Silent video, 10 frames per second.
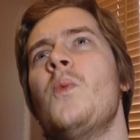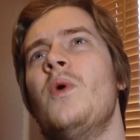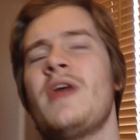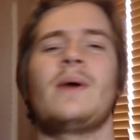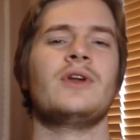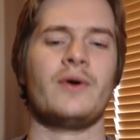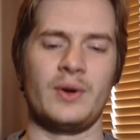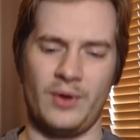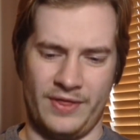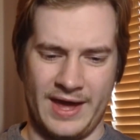without
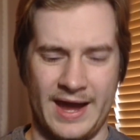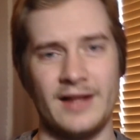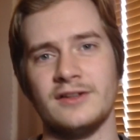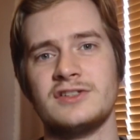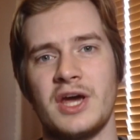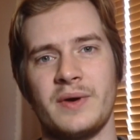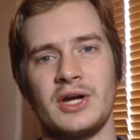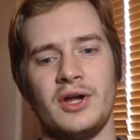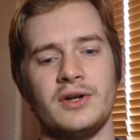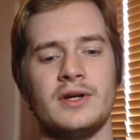knowing what the hell's going
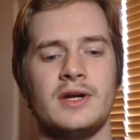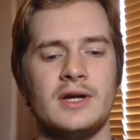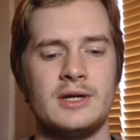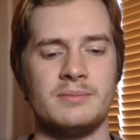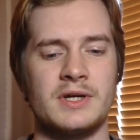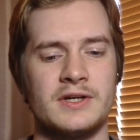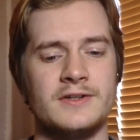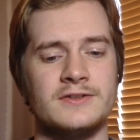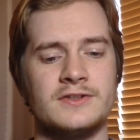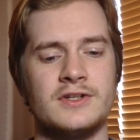on
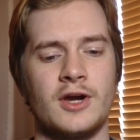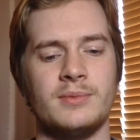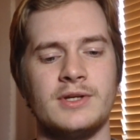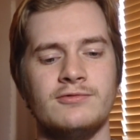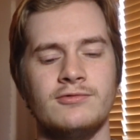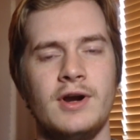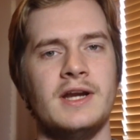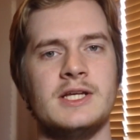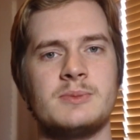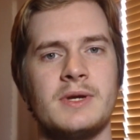because nobody
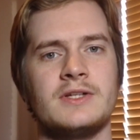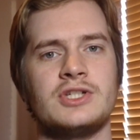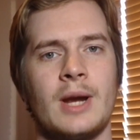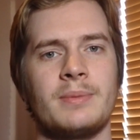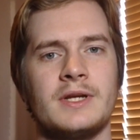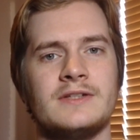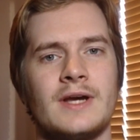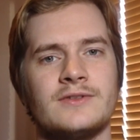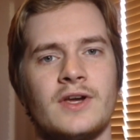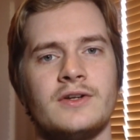really speaks Japanese
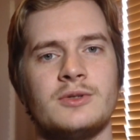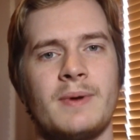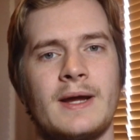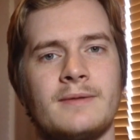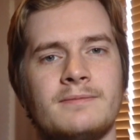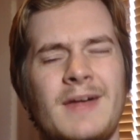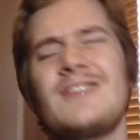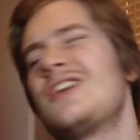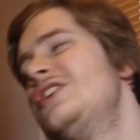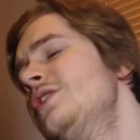outside of Japan.
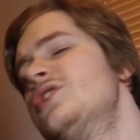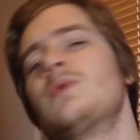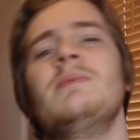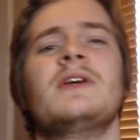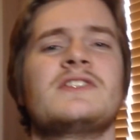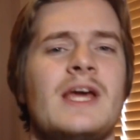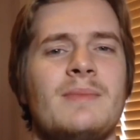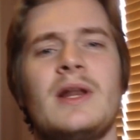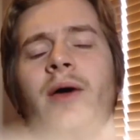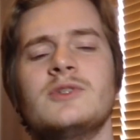That's a huge sweeping
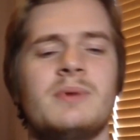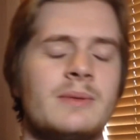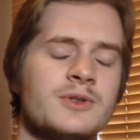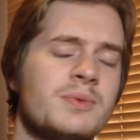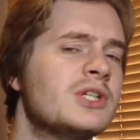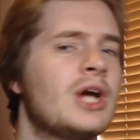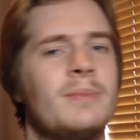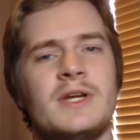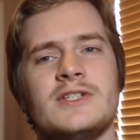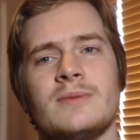statement. Loads of people speak
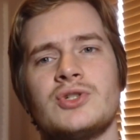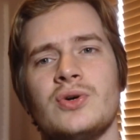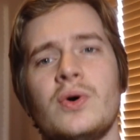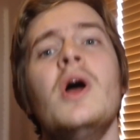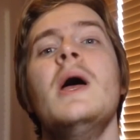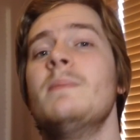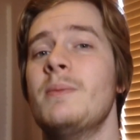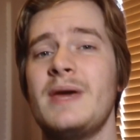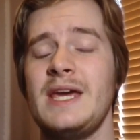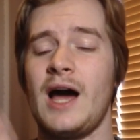Japanese, I'm sure.
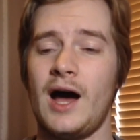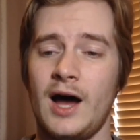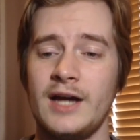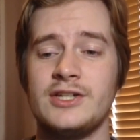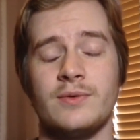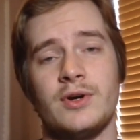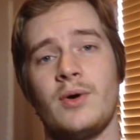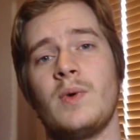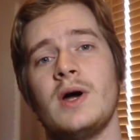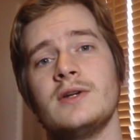But me, I don't know
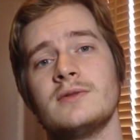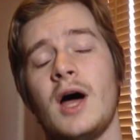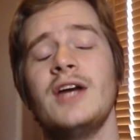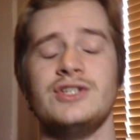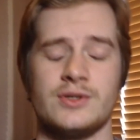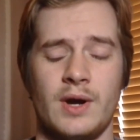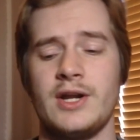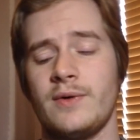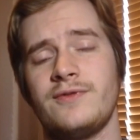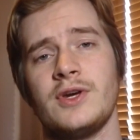a word. I do, I
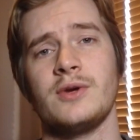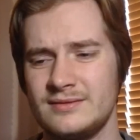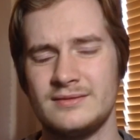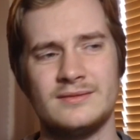know a few.